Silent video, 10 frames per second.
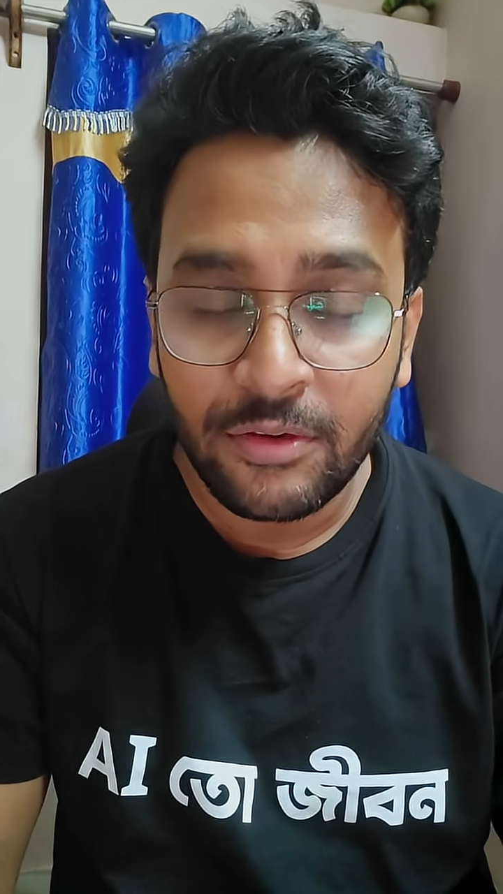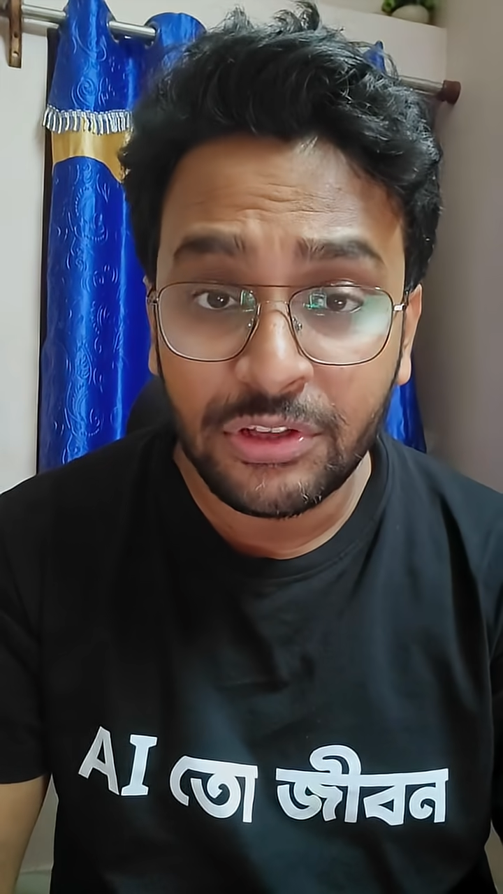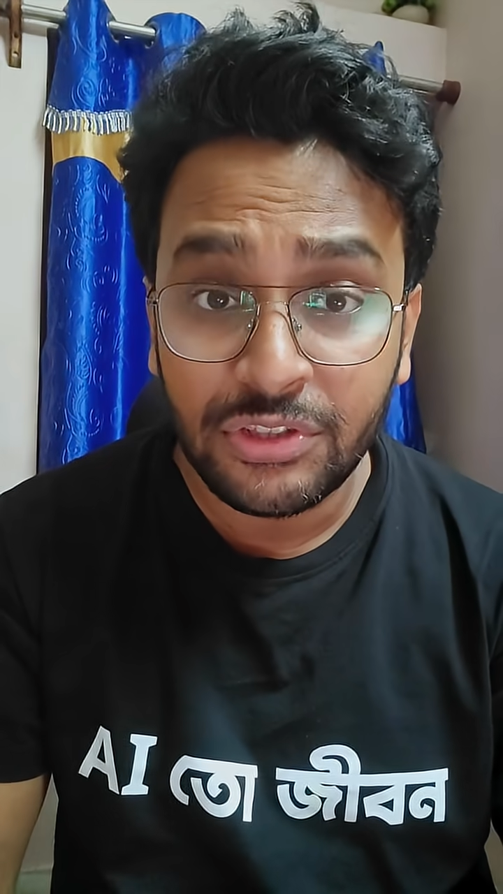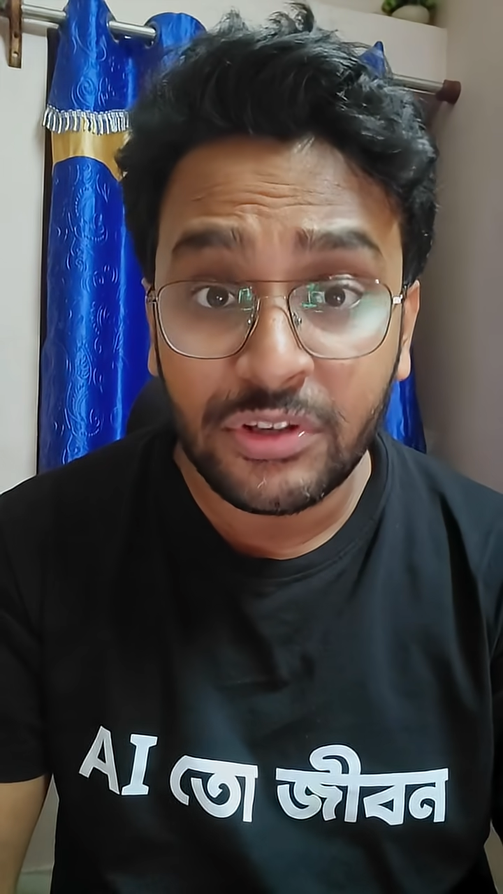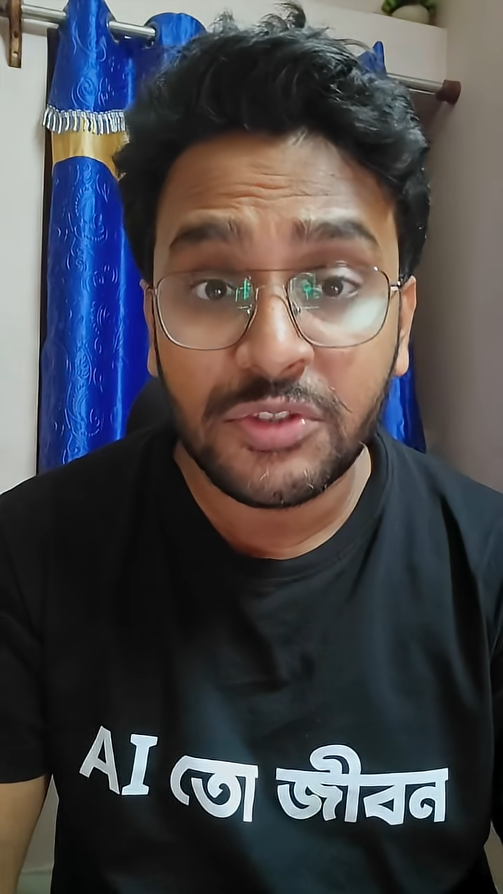
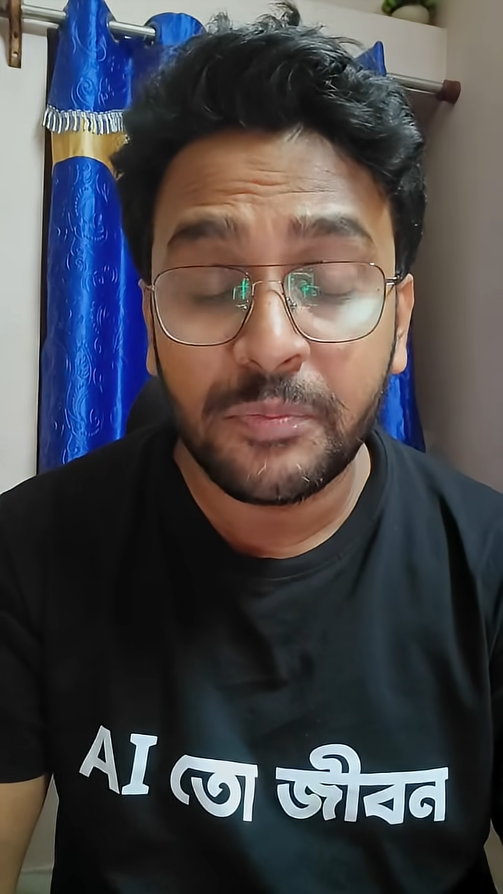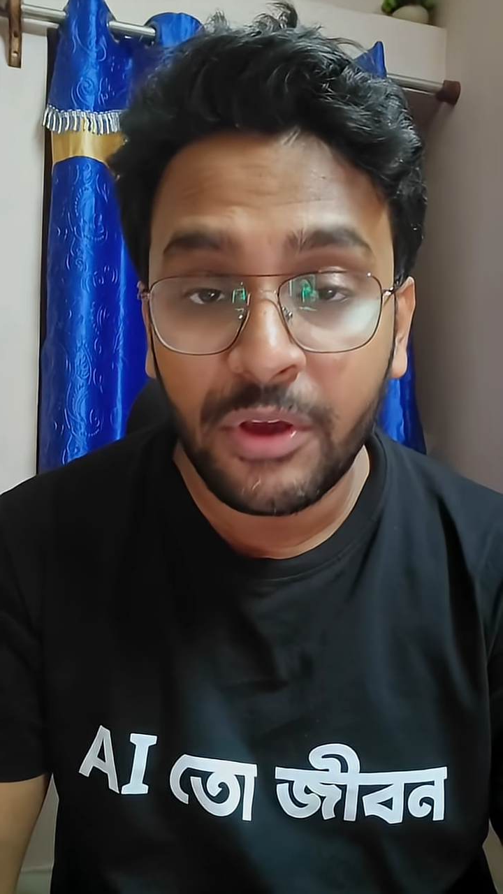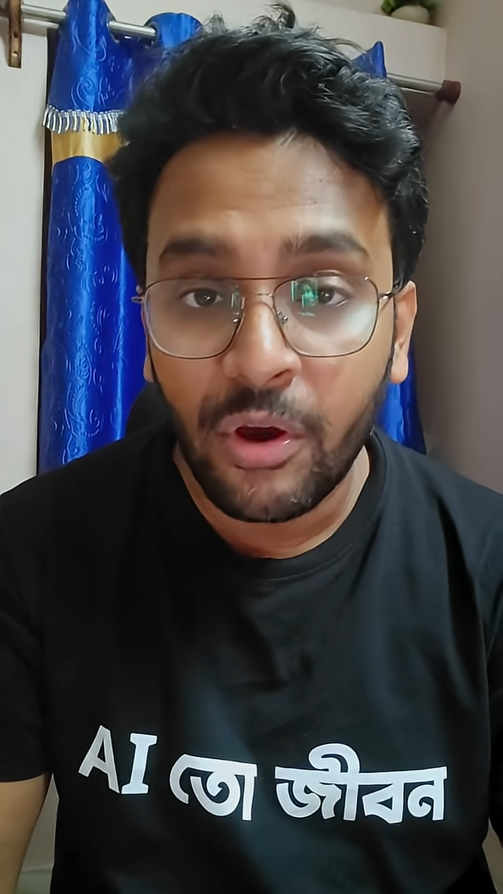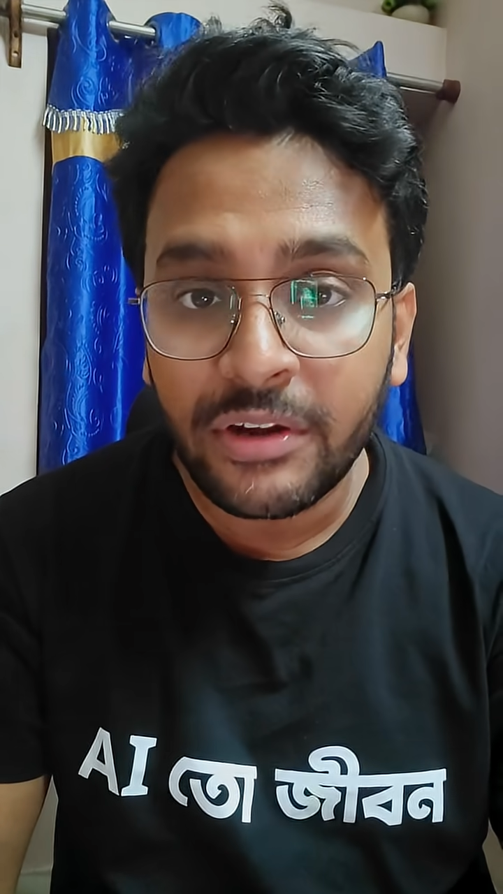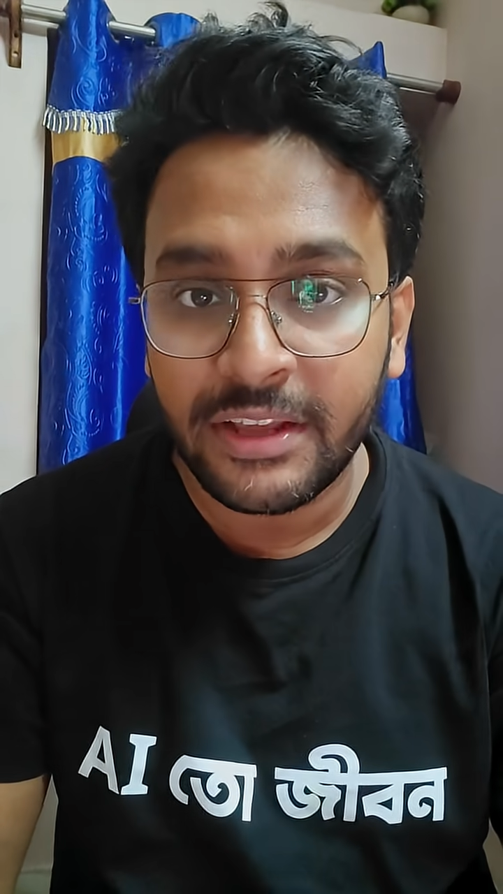which was
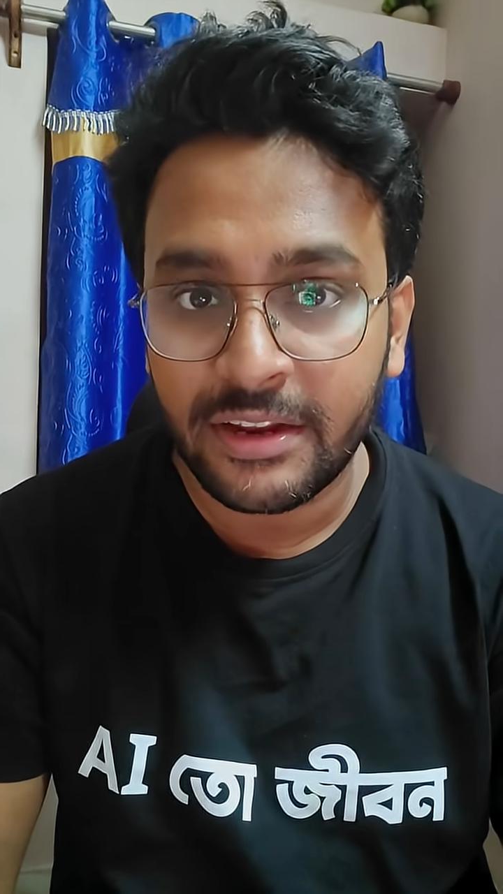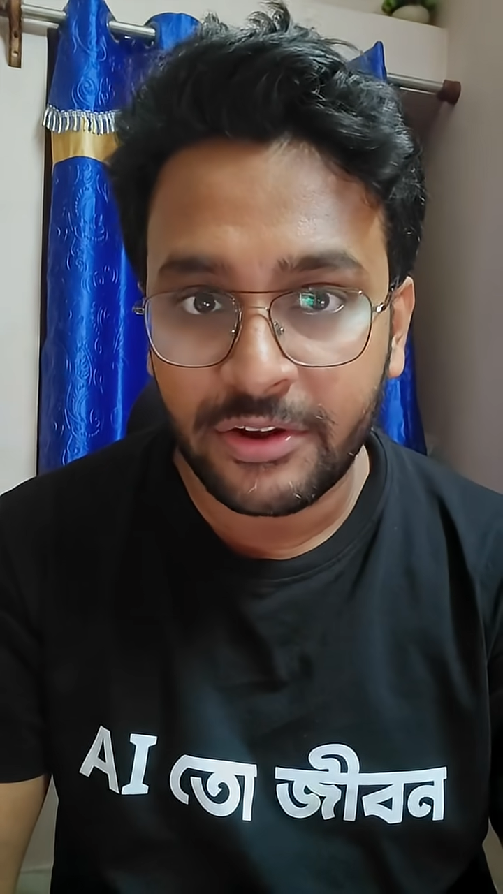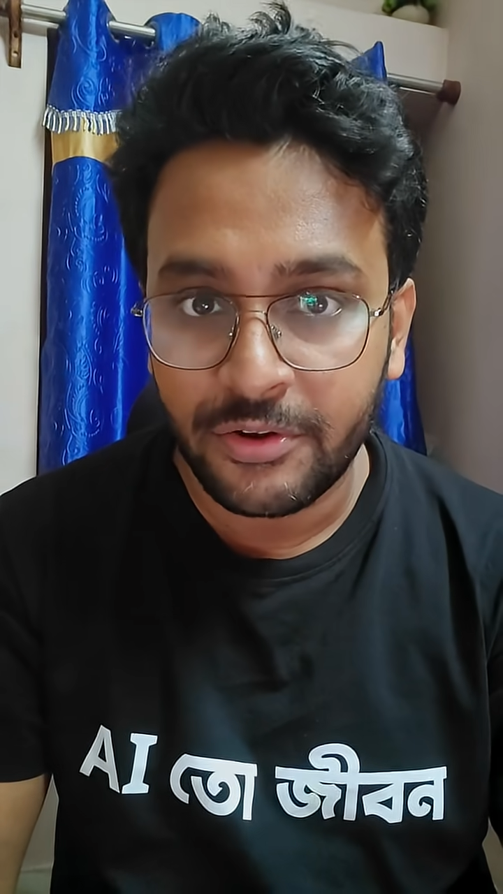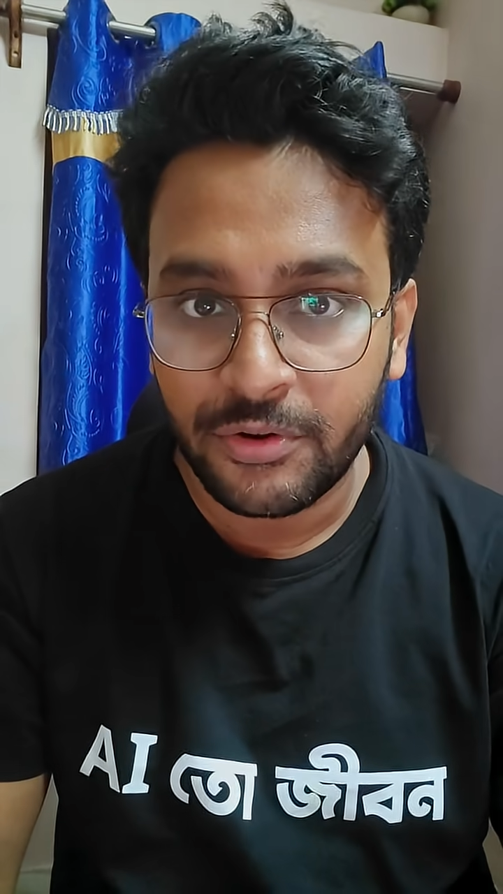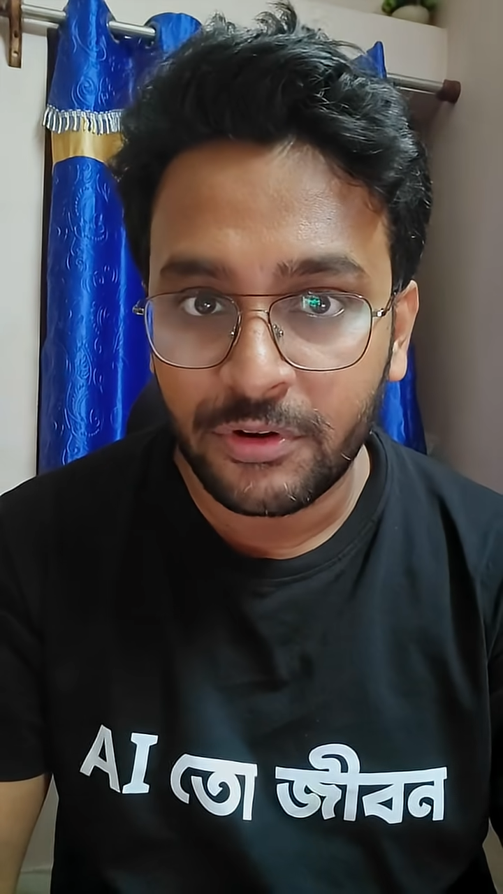beyond their control.